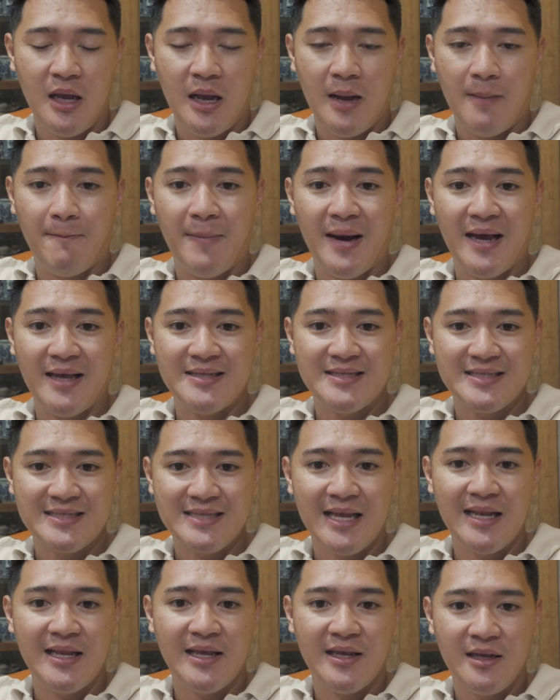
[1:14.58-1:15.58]
by
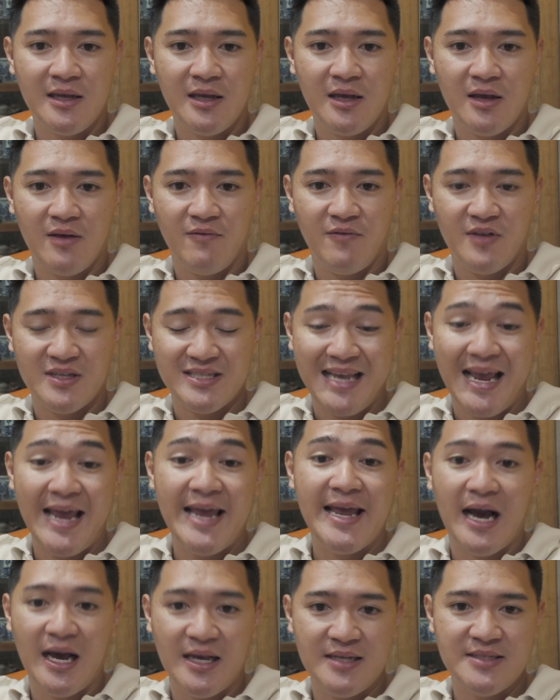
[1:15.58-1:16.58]
selling this
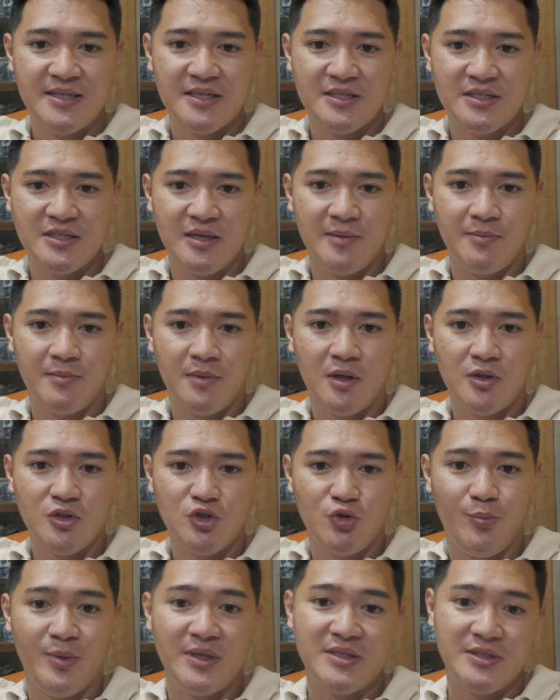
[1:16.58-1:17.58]
AI system to
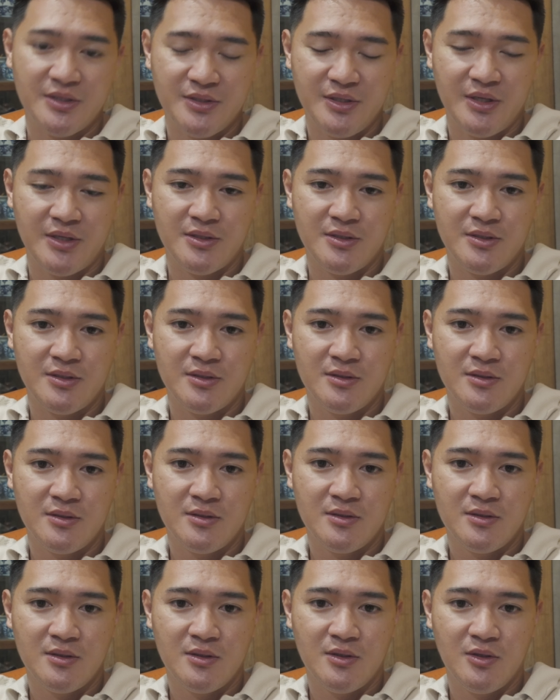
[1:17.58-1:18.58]
businesses.
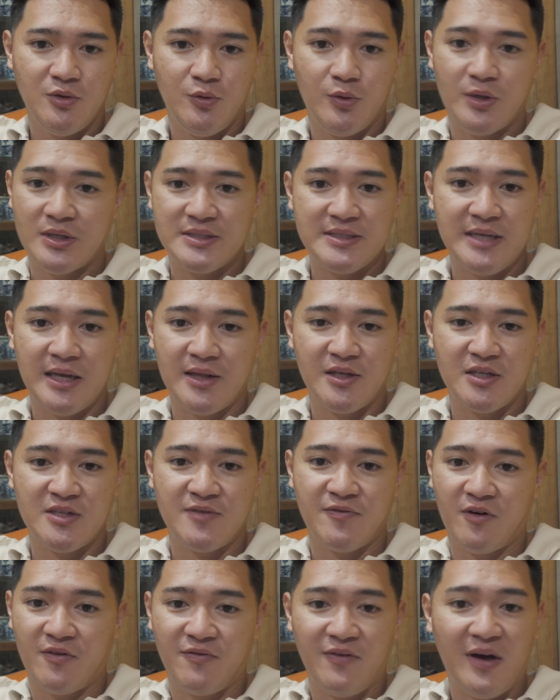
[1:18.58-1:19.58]
You can sell this
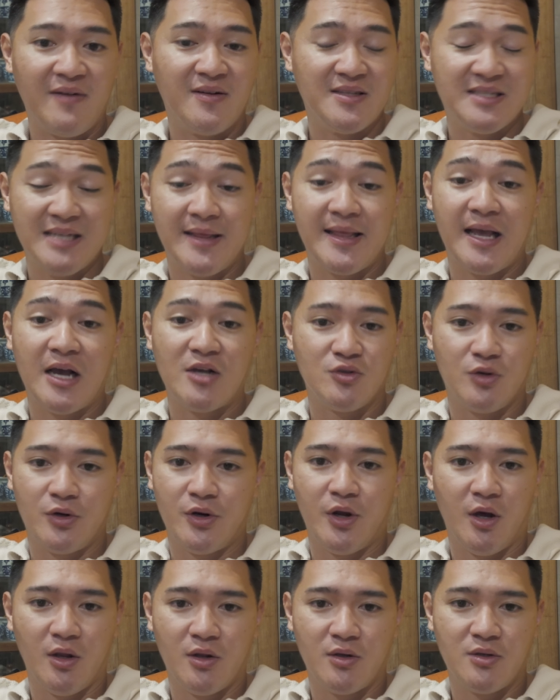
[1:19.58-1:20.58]
for $5 to
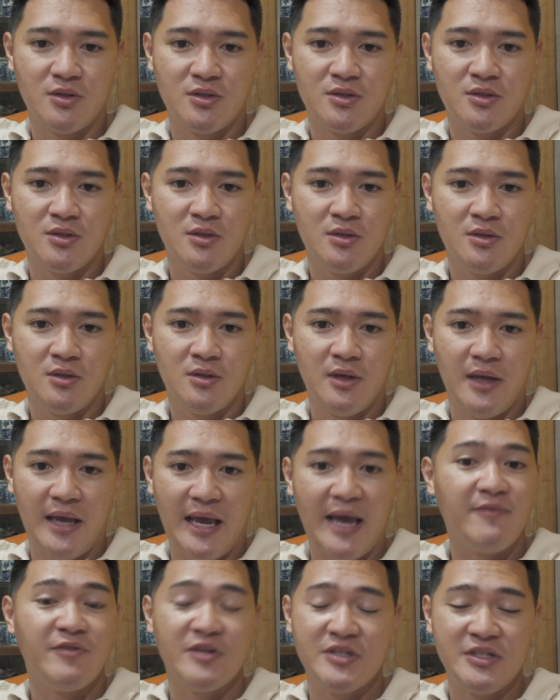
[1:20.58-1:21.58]
$10,000
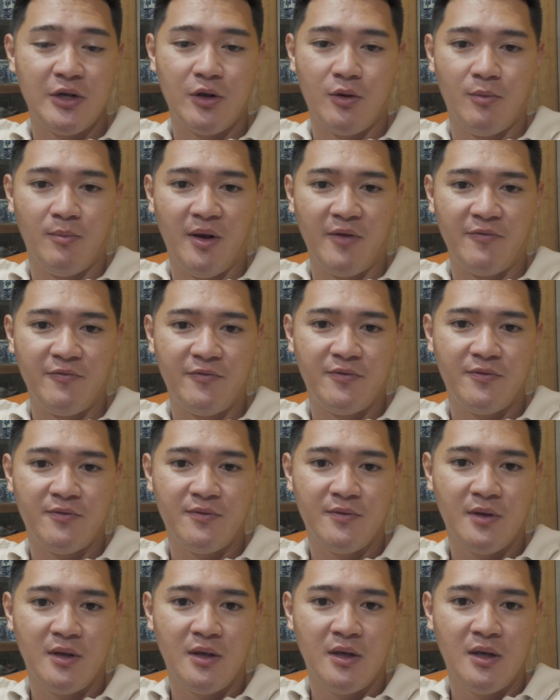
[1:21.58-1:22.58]
every single month.
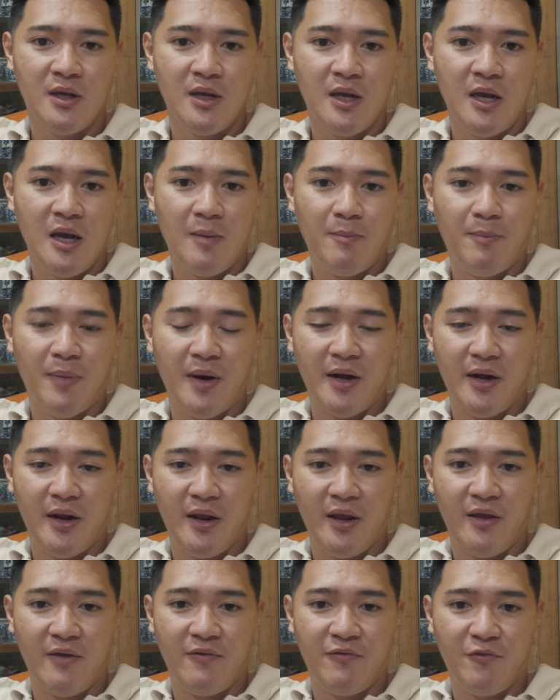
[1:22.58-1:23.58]
But
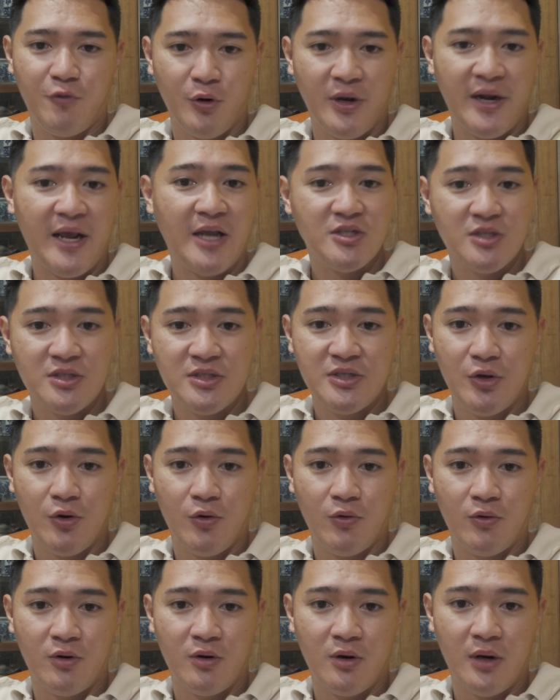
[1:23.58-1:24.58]
if you're an agency
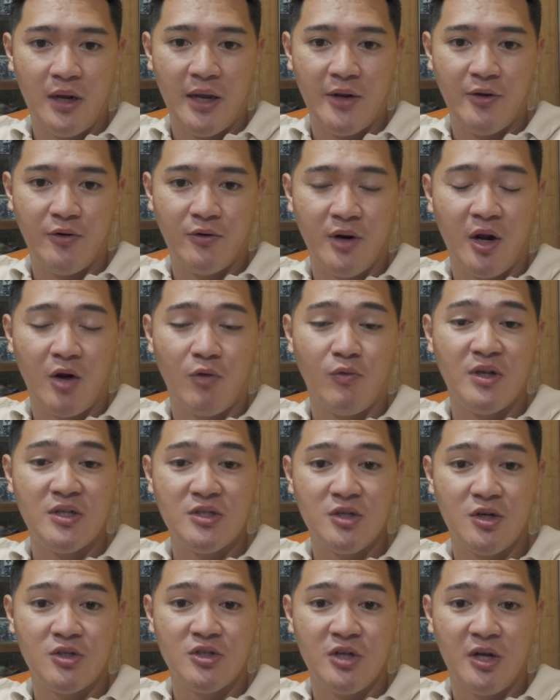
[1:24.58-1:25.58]
owner and you're not
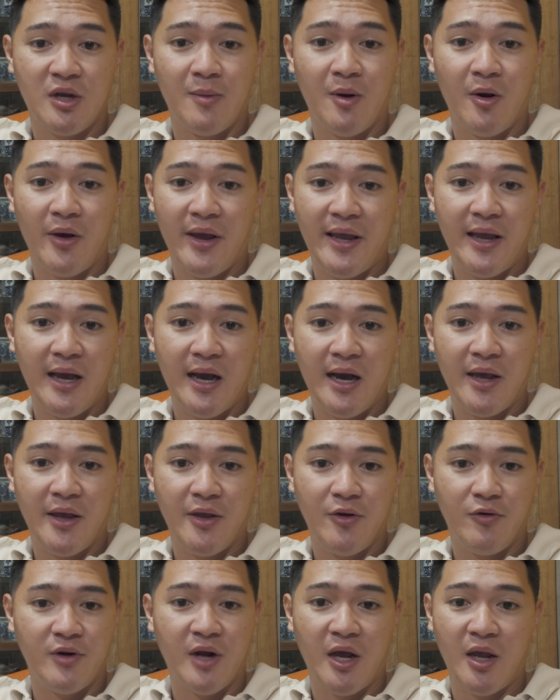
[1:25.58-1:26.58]
researching about AI,
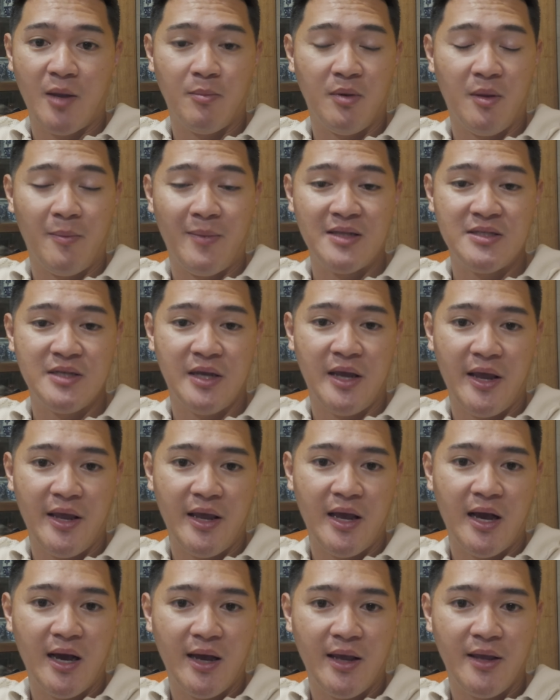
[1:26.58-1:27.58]
you're not implementing
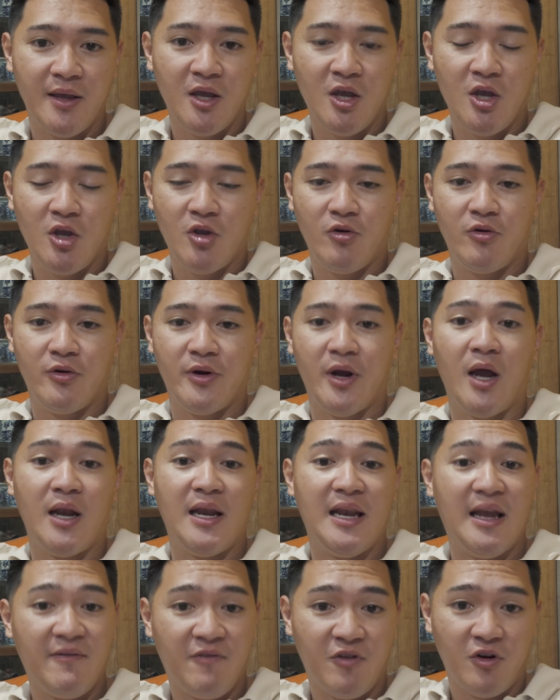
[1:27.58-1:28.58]
AI, you're not
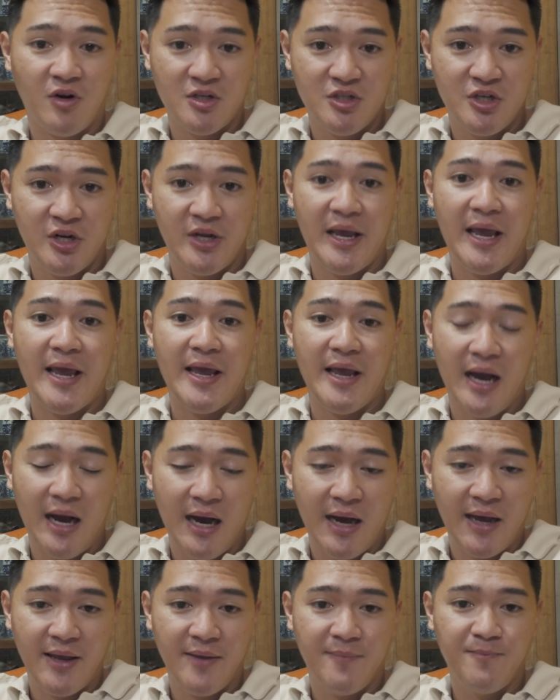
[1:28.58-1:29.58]
leveraging AI,